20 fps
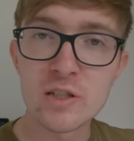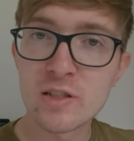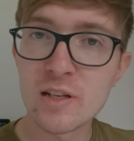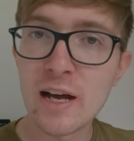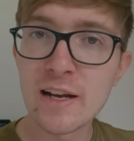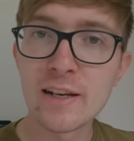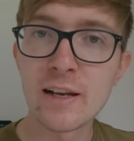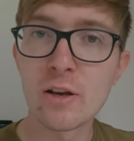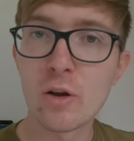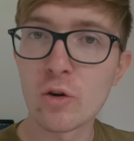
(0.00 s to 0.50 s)
at
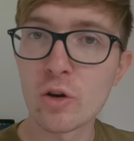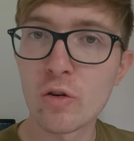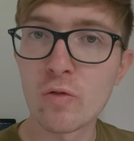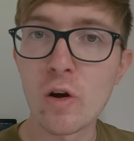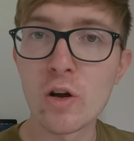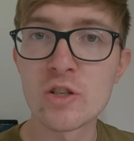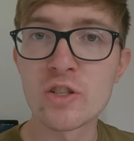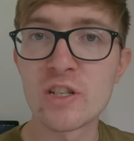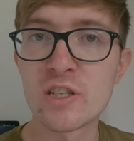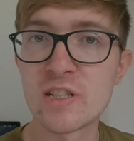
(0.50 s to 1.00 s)
slightly
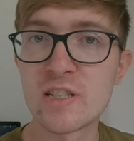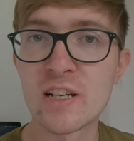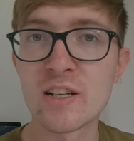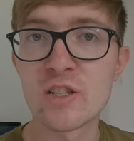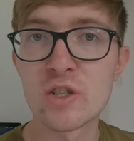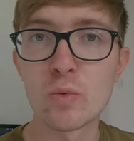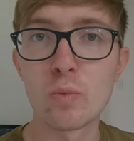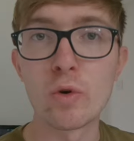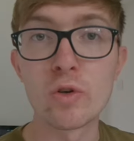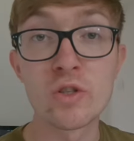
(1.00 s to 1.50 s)
longer odds at
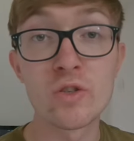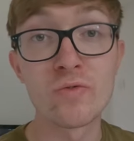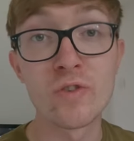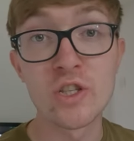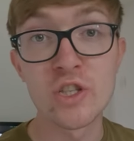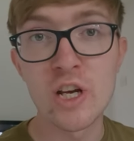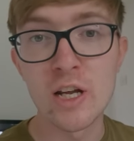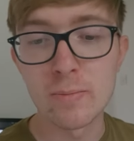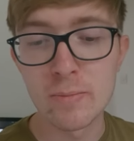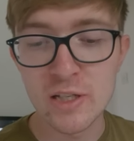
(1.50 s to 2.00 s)
6 to 1 to
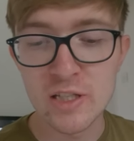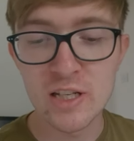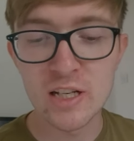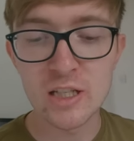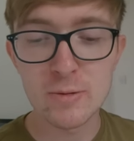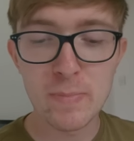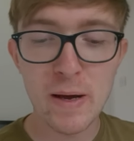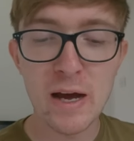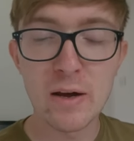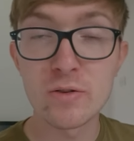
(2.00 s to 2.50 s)
return me
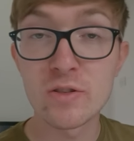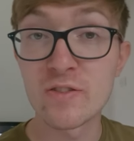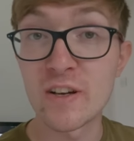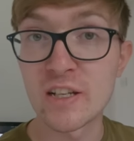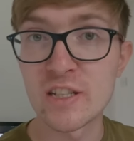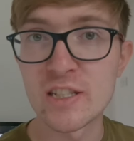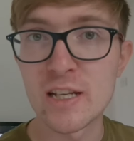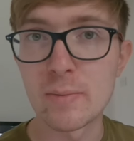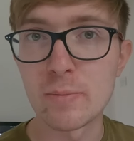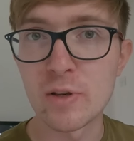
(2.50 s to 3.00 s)
£6.
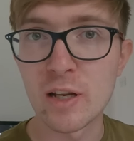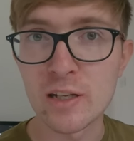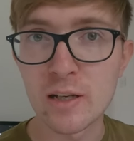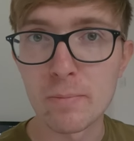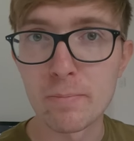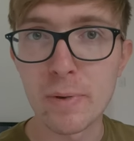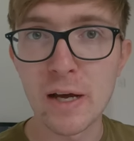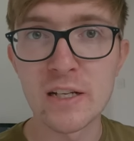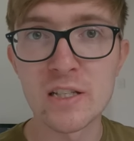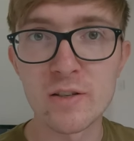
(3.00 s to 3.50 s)
That seemed like
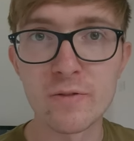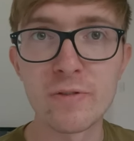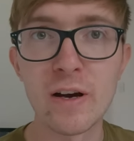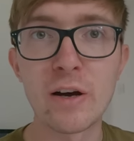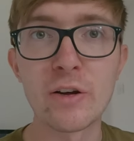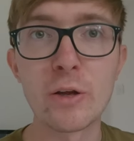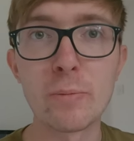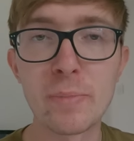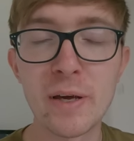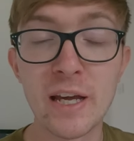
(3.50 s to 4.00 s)
a better
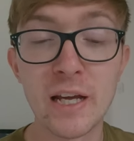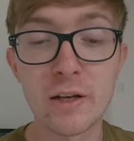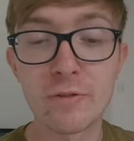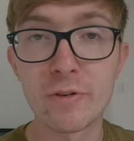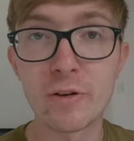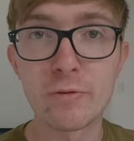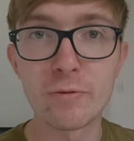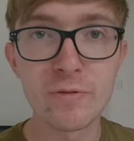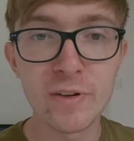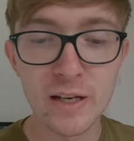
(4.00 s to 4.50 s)
value
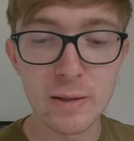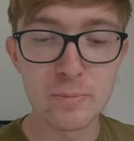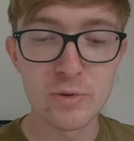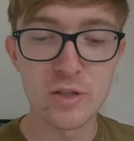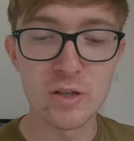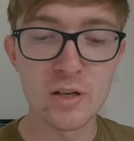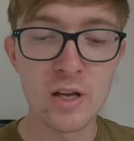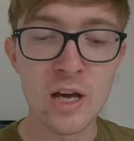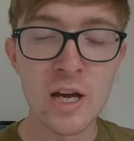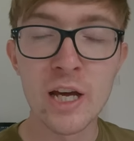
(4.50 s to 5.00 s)
pick than
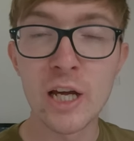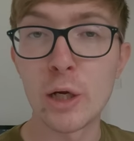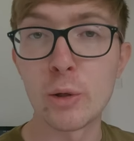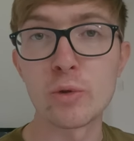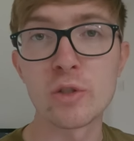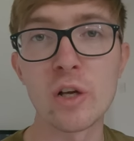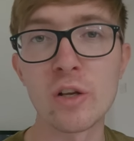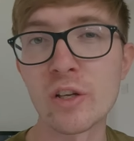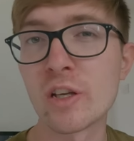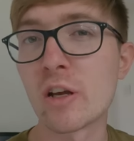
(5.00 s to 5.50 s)
Philipsen, who
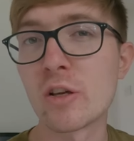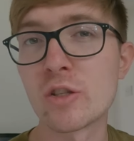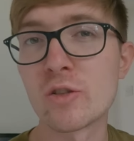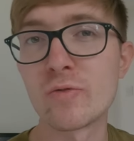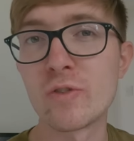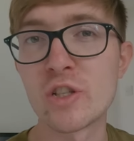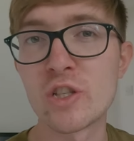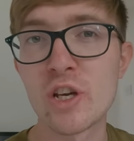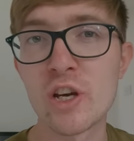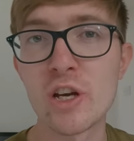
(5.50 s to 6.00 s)
was only going
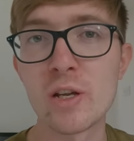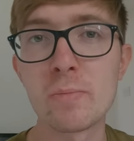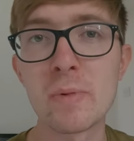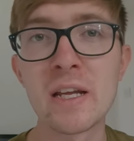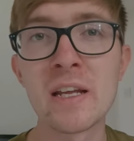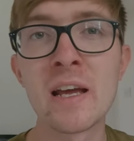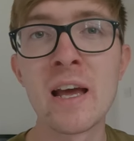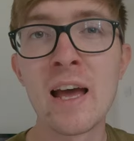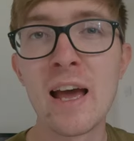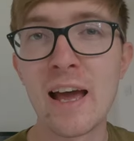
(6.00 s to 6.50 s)
to return
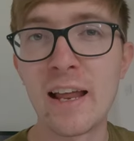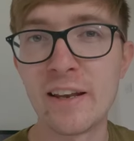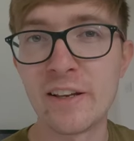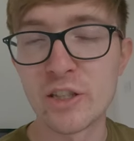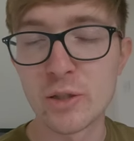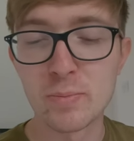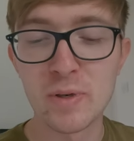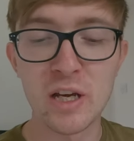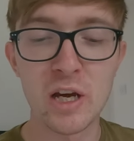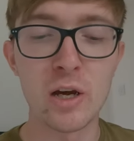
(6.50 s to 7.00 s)
me a
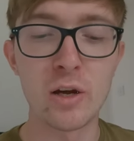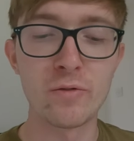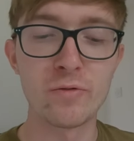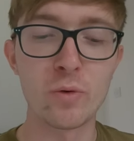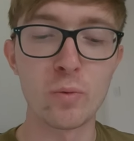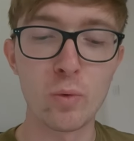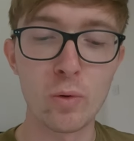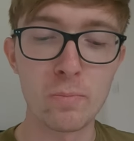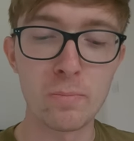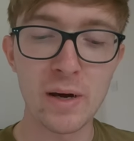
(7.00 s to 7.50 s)
little bit
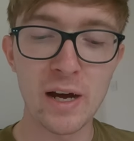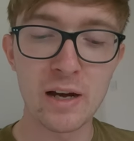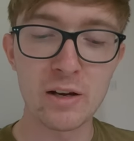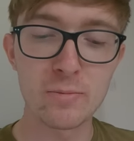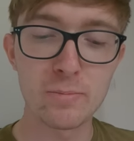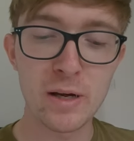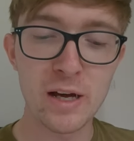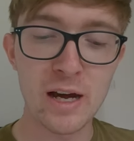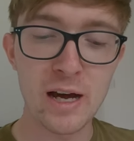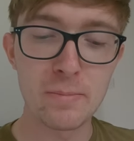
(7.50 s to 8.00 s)
over
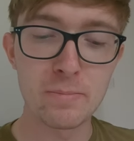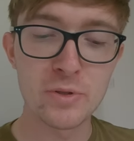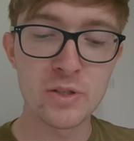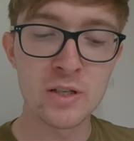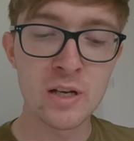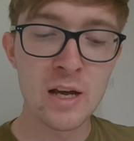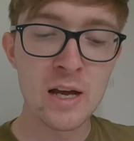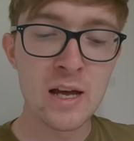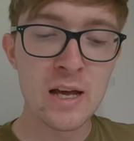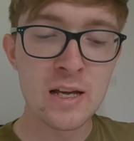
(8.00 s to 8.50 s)
£1
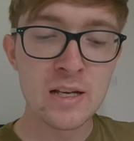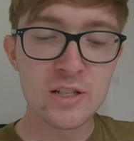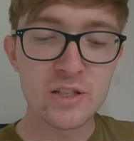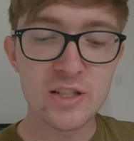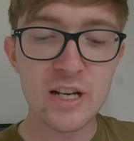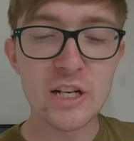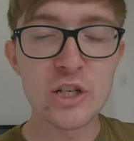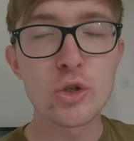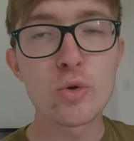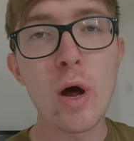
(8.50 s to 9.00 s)
perhaps.
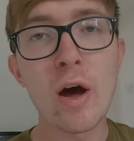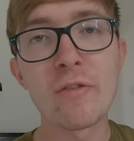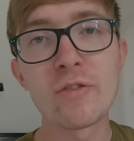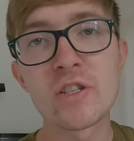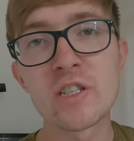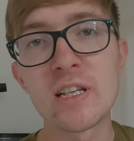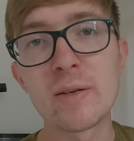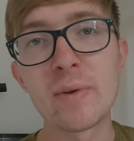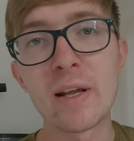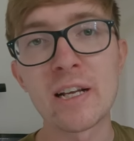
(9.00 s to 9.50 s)
Stage
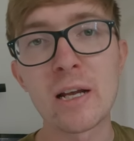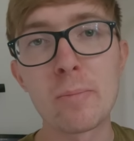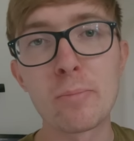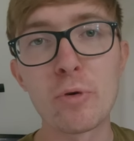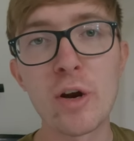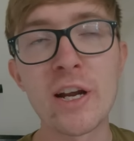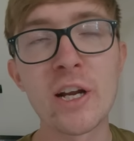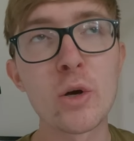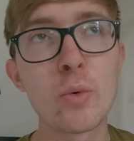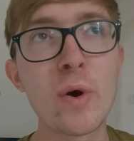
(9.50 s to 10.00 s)
12 seemed like a
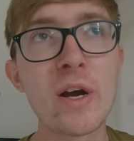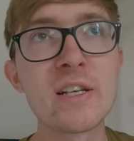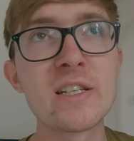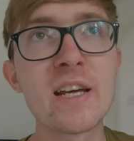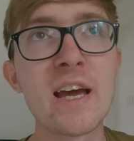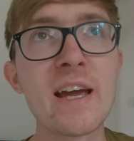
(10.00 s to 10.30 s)
breakaway